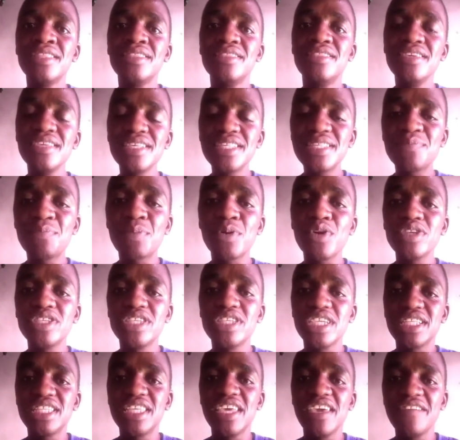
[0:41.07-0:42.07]
This
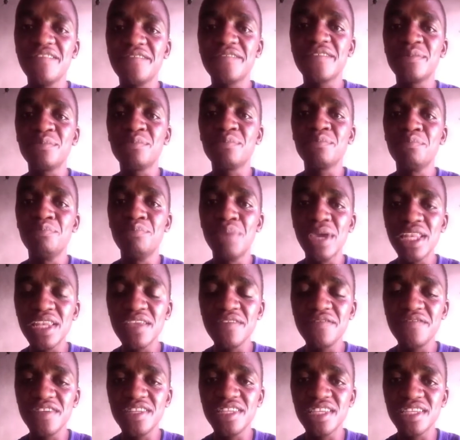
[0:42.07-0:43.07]
project have
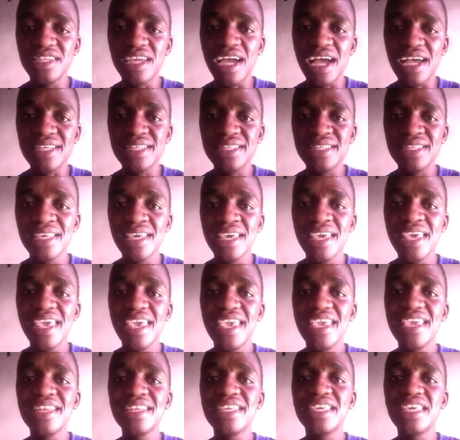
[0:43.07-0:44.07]
benefited us
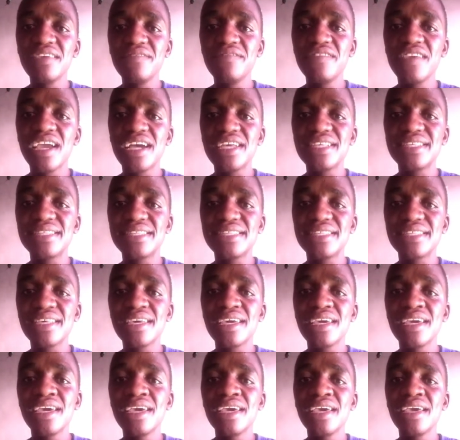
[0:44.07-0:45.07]
in giving us
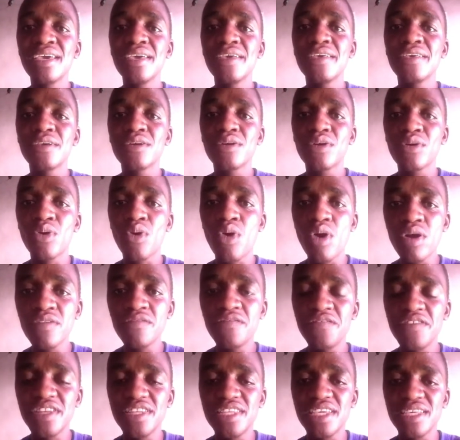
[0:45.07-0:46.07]

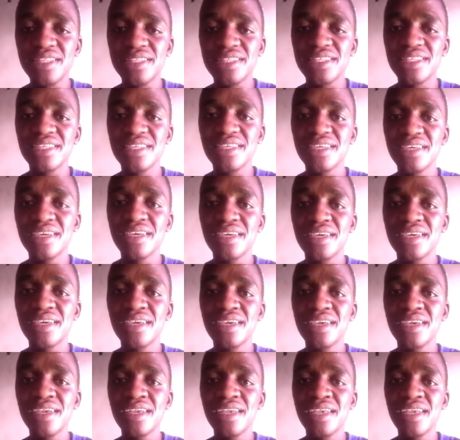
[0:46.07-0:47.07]
confidence
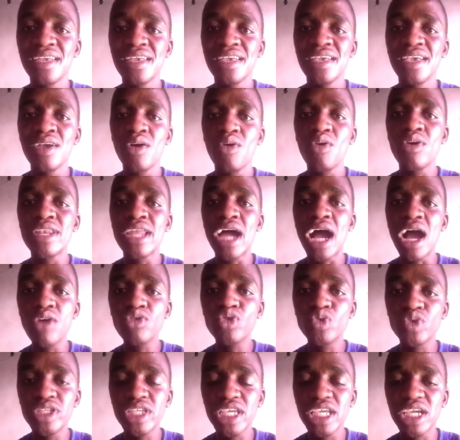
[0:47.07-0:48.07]
on how
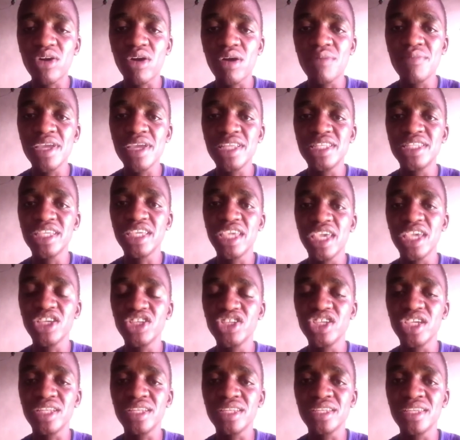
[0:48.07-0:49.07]
to take our
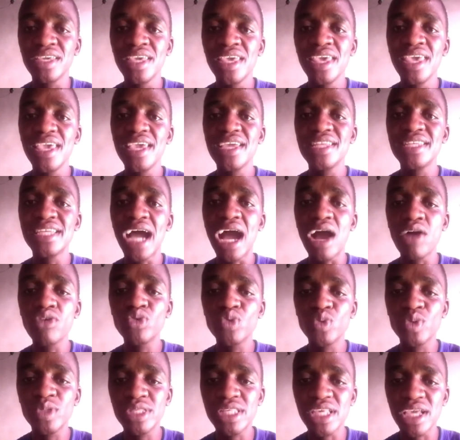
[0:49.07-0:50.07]
medication and how
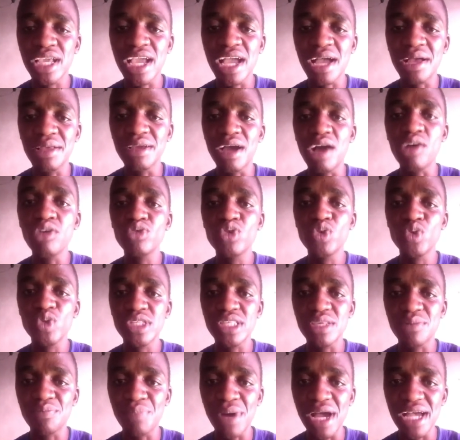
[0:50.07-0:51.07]
to
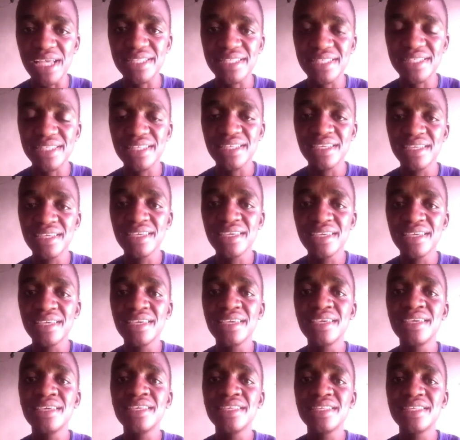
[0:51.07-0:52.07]
surpass
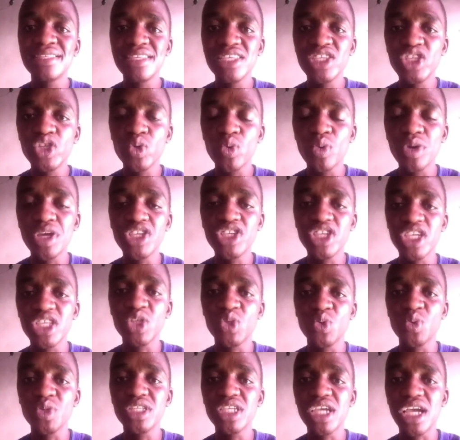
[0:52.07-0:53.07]

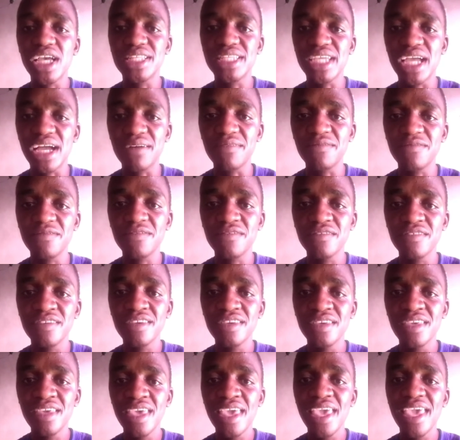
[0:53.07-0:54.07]
situations which are tough
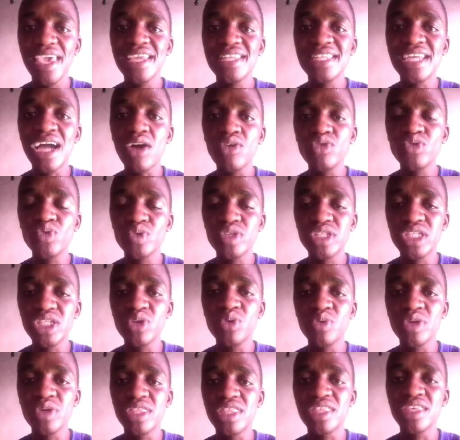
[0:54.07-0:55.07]
and how to deal
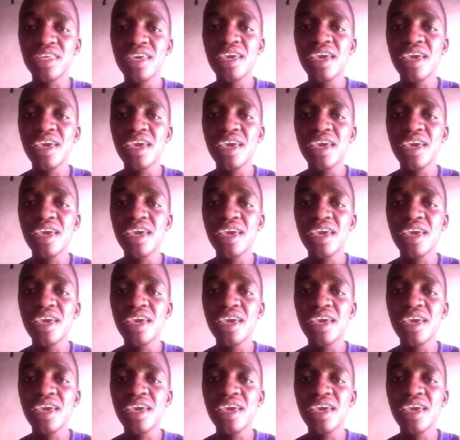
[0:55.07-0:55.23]
with